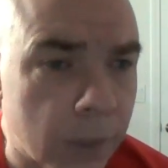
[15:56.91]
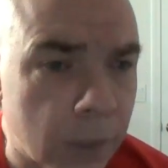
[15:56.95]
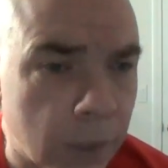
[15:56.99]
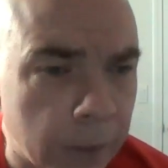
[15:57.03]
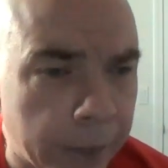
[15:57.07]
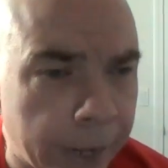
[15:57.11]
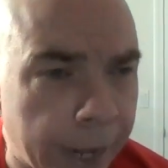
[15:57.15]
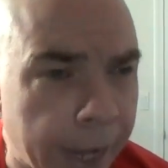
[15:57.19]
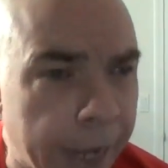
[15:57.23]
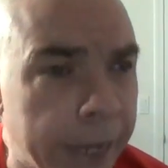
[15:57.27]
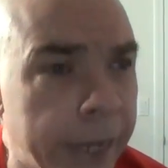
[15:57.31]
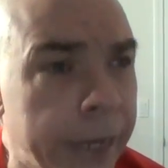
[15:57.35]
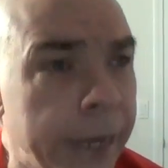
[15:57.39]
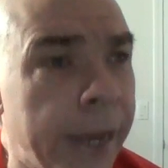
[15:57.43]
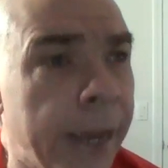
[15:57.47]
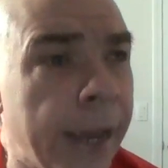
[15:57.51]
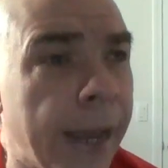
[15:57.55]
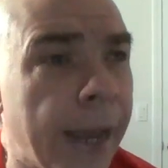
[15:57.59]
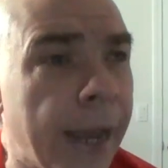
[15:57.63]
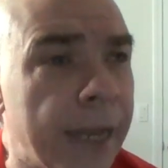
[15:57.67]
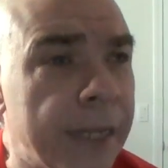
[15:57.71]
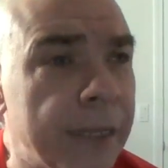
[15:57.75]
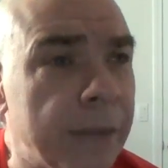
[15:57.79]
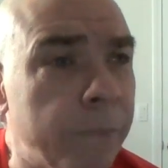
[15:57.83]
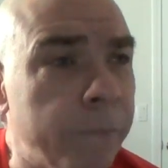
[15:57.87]
Okay.
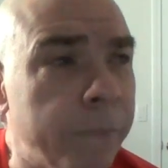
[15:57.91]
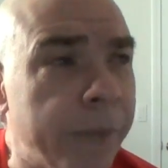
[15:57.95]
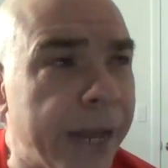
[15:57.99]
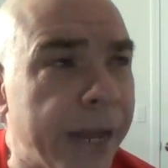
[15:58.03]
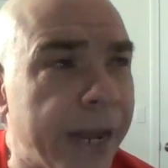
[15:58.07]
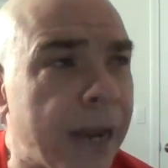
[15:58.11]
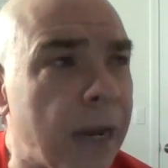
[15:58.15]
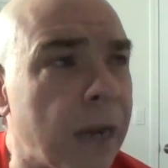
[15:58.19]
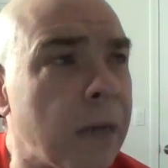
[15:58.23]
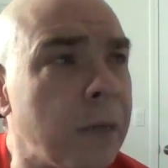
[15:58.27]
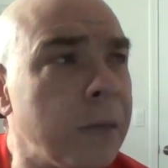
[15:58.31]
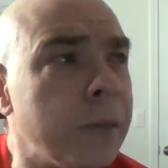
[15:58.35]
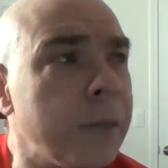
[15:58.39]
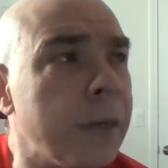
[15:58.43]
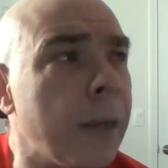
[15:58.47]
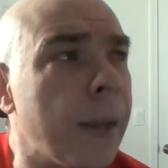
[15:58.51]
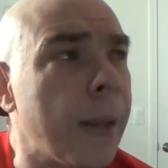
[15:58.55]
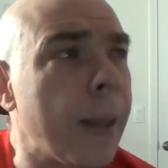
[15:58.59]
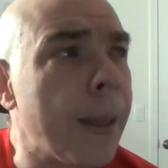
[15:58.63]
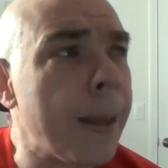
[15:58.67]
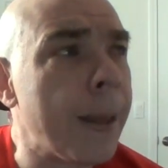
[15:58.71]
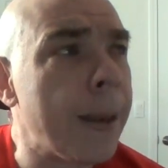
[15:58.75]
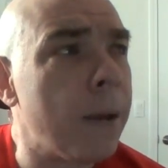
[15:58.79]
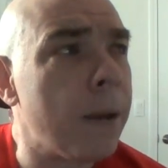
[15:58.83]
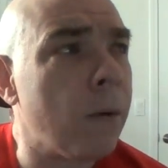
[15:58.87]
And the band
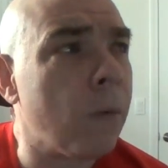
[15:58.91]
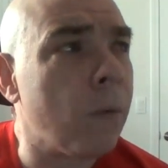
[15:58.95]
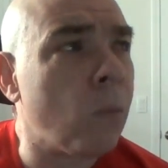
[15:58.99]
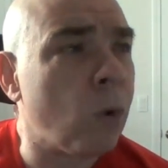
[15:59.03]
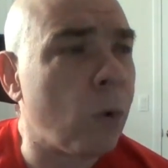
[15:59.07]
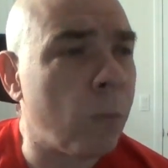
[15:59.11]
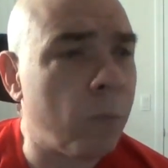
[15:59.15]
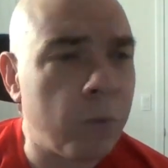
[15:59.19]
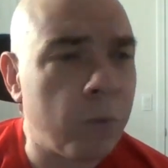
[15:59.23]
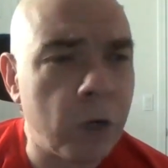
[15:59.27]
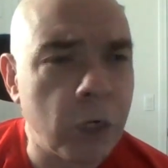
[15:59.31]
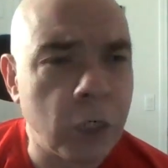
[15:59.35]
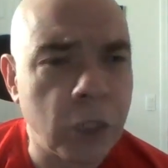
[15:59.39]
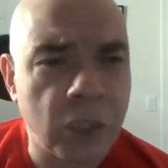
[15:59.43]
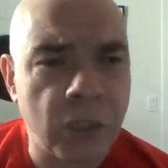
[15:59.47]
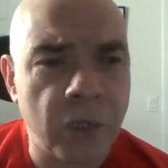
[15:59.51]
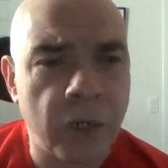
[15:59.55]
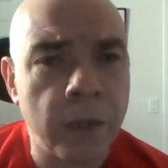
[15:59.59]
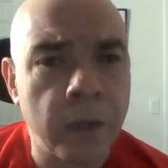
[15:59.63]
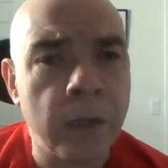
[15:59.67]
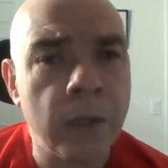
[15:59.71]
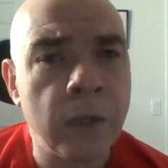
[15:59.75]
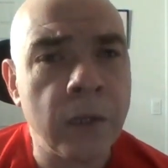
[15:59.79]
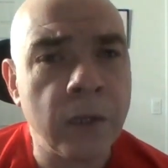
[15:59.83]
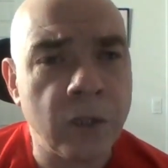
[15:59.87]
were pushed
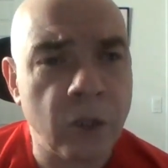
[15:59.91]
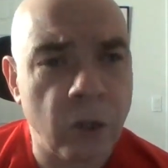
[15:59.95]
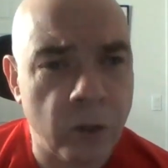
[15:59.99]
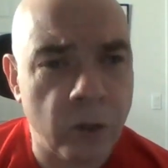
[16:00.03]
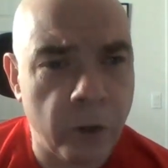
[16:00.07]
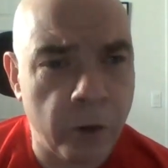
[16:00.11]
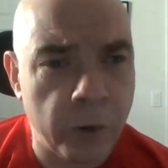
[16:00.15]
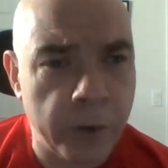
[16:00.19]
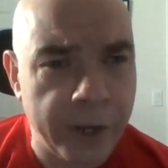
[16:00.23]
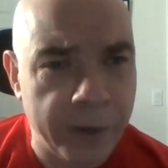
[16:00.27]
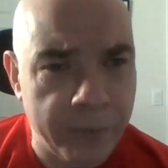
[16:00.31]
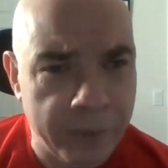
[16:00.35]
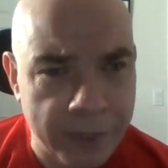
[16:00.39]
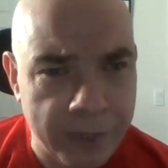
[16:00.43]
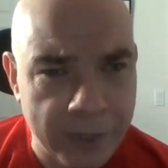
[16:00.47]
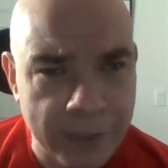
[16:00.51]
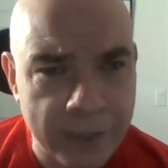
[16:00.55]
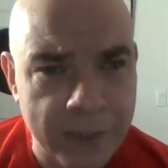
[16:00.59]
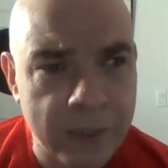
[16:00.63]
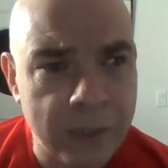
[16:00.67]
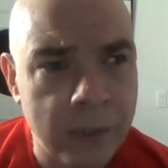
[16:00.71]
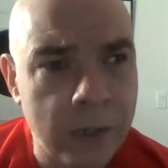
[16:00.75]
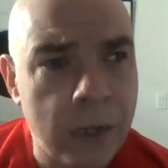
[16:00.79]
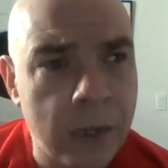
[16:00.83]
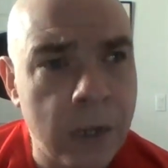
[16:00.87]
to their
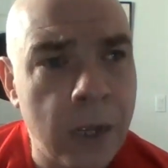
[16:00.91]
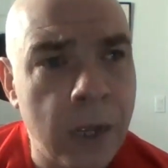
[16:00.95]
limits.